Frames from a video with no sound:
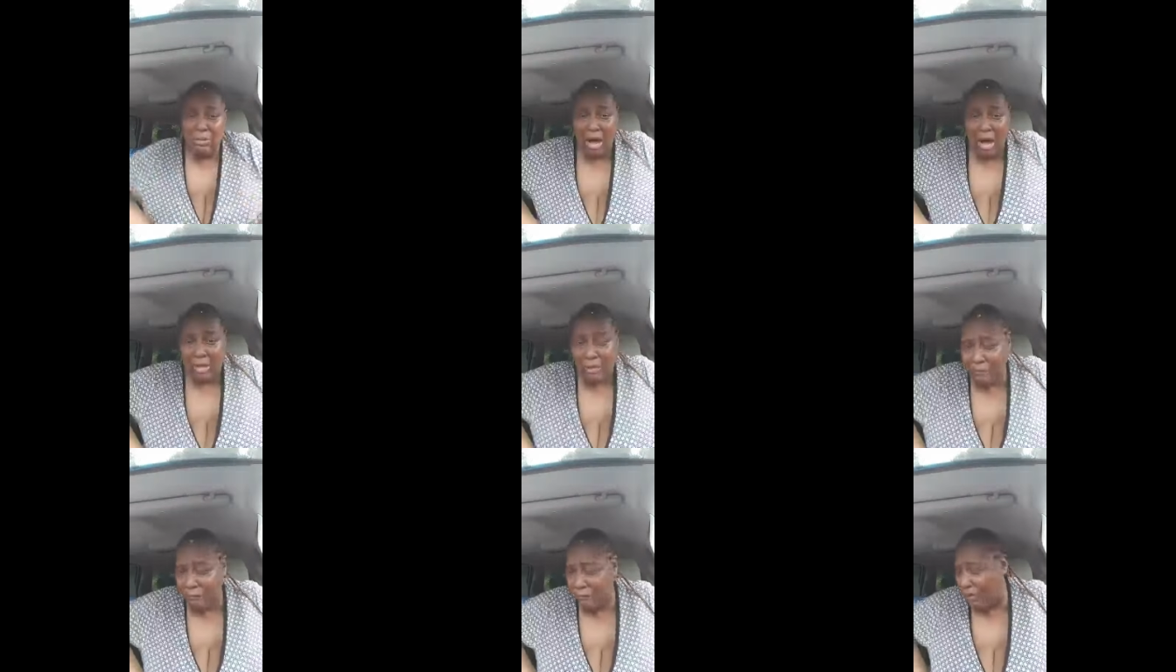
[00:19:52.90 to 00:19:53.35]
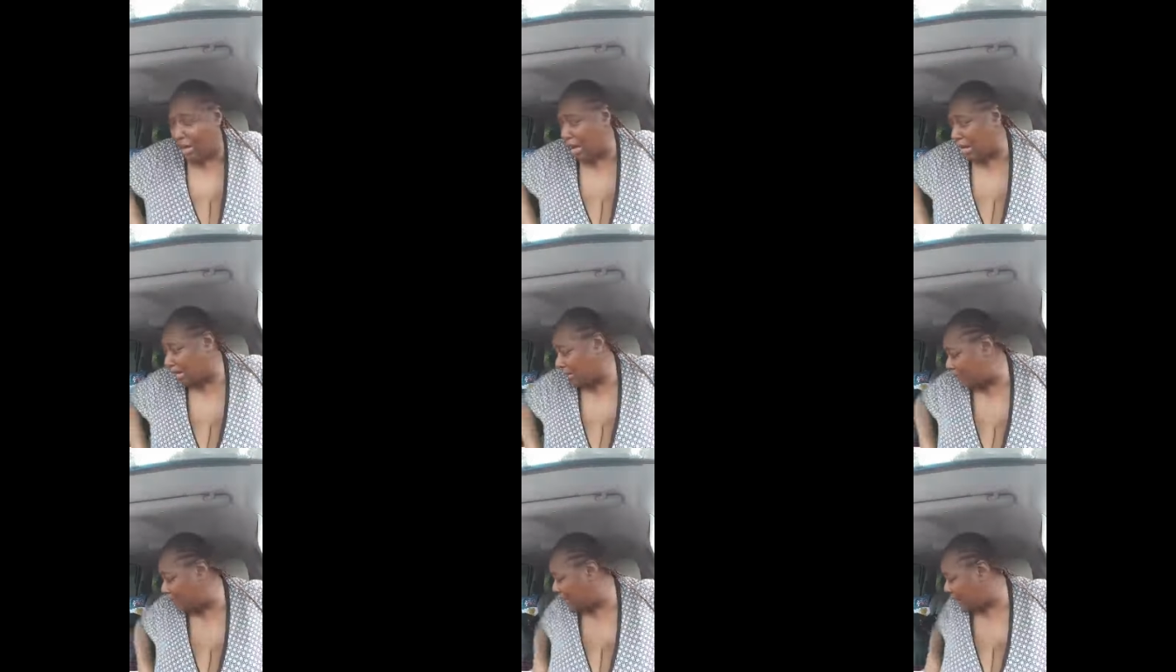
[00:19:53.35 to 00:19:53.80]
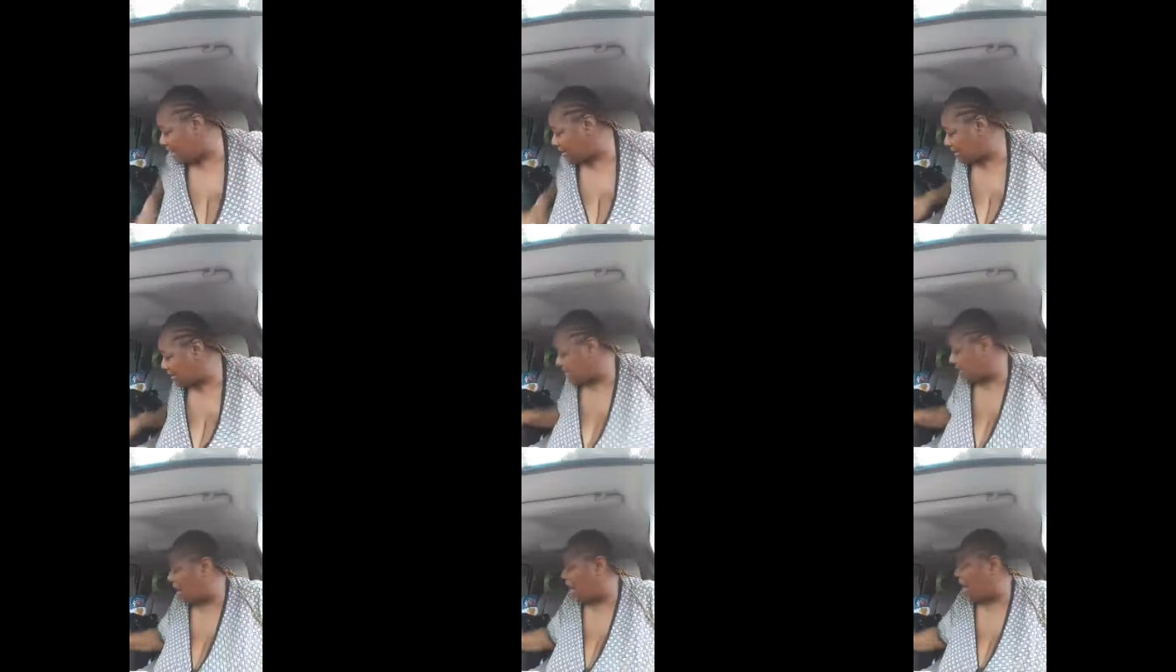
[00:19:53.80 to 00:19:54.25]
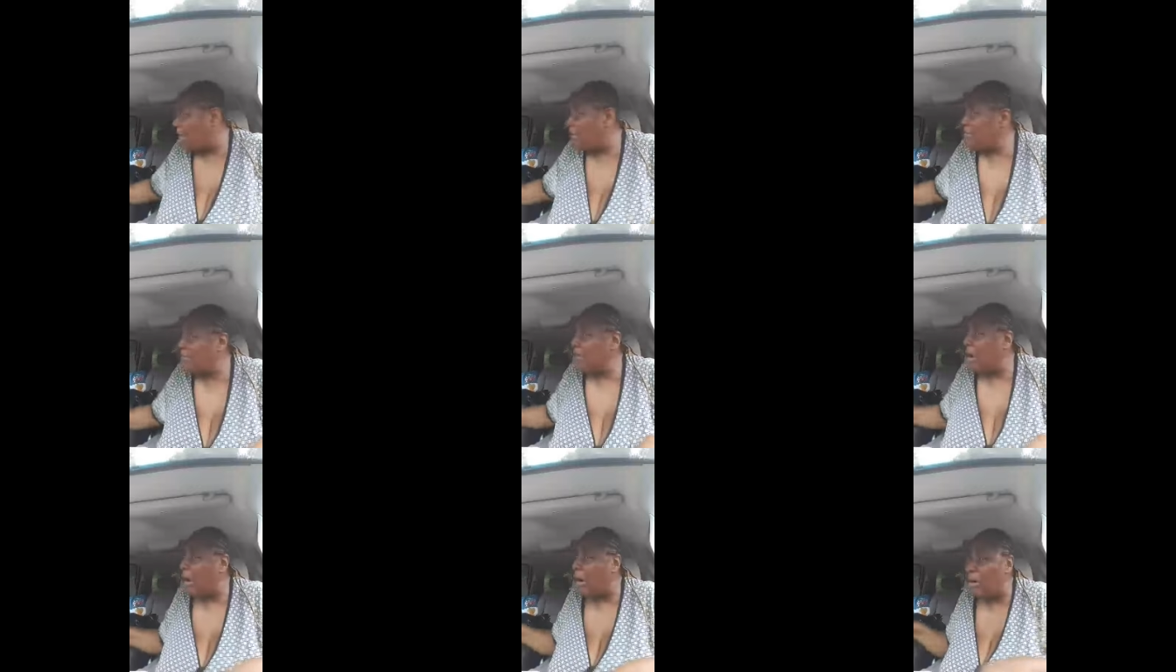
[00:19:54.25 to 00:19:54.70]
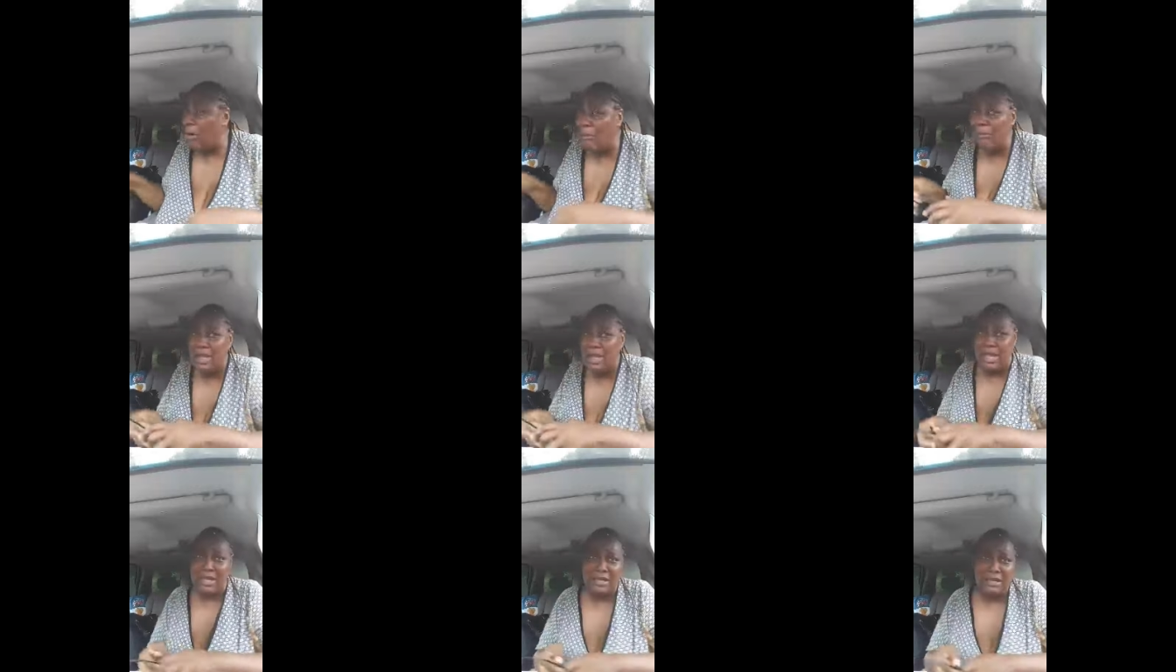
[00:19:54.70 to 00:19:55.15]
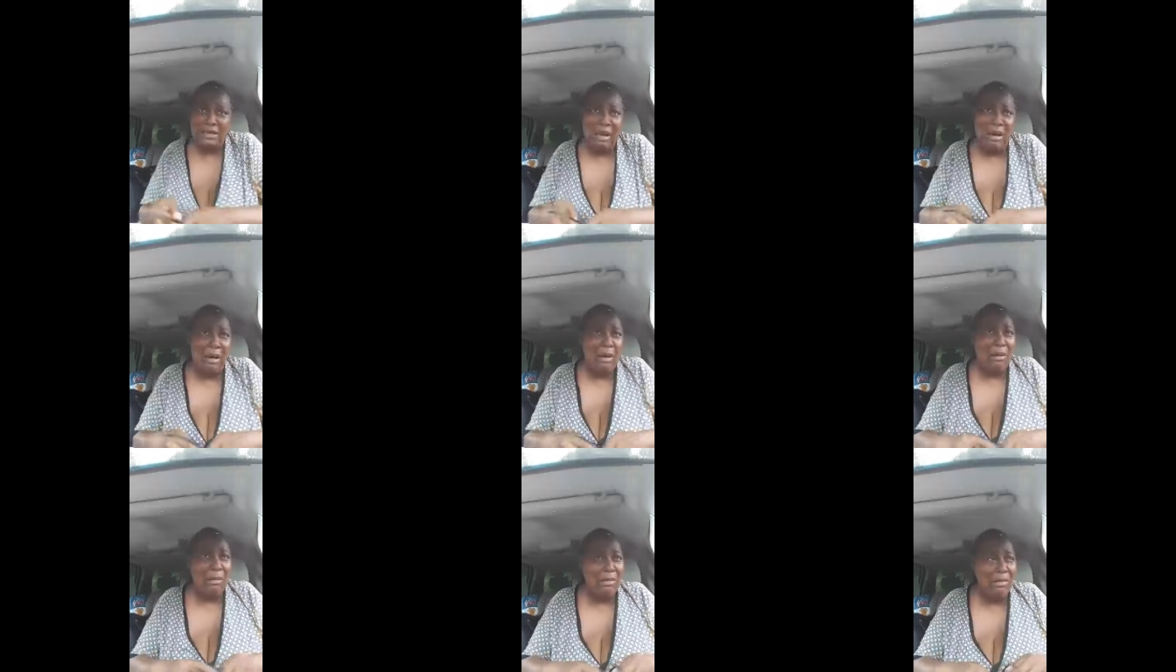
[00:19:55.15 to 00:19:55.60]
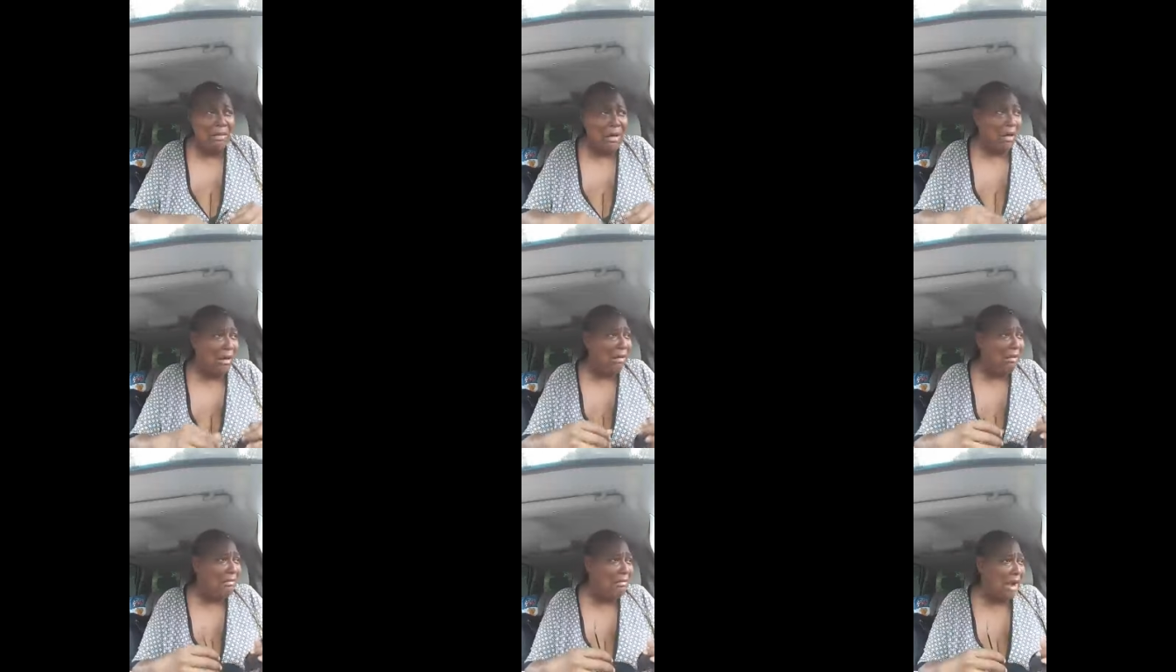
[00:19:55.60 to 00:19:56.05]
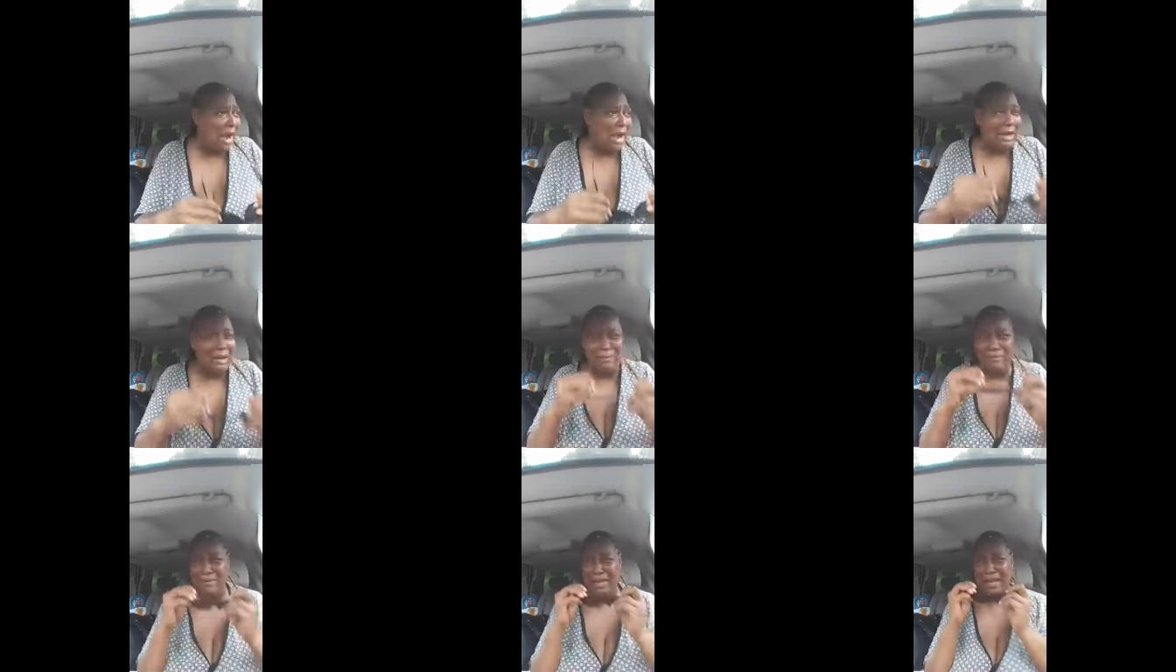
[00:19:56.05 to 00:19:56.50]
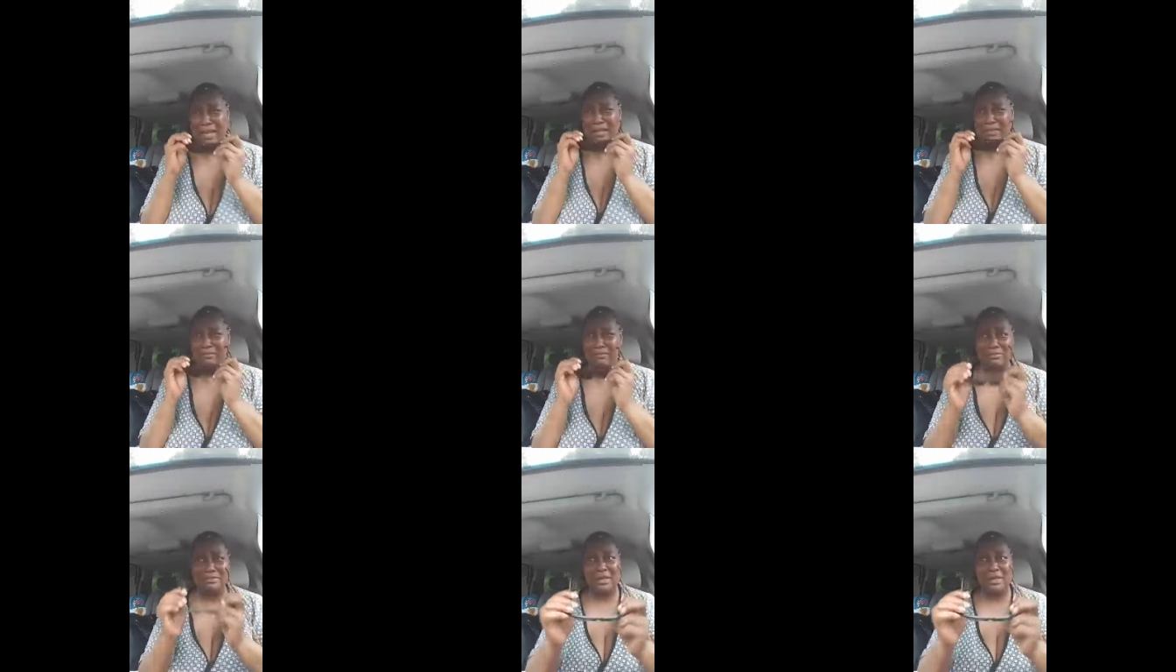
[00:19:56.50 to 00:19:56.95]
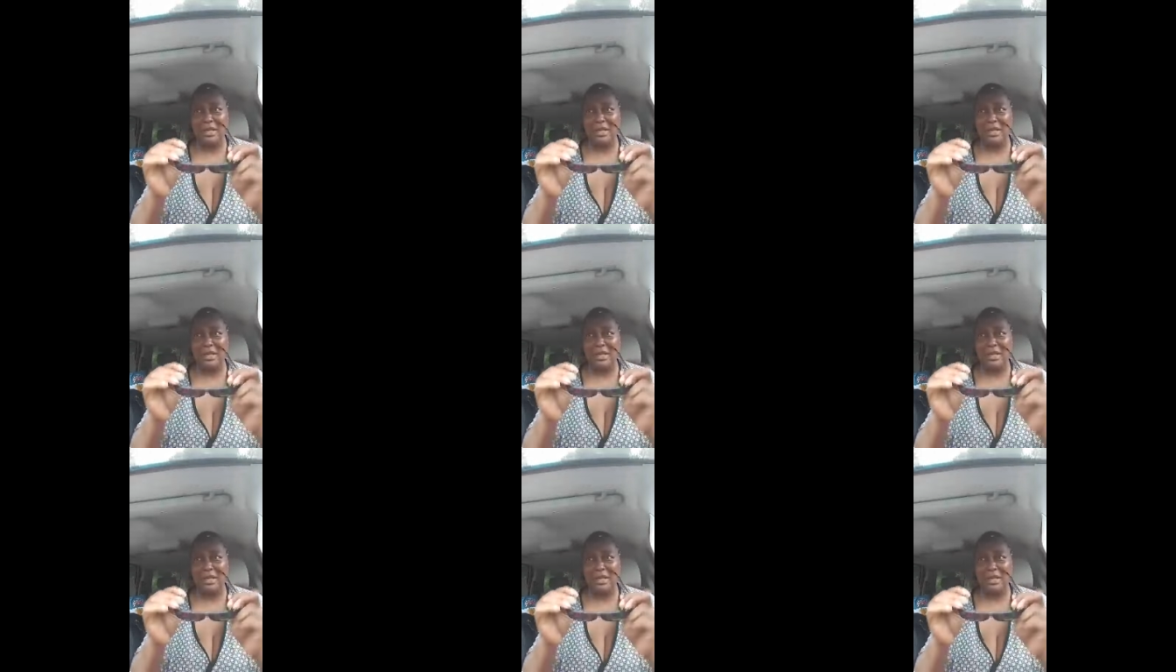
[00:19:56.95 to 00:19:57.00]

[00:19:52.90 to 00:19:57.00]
motherfucking bitches don't know me. Hold on, wait a minute.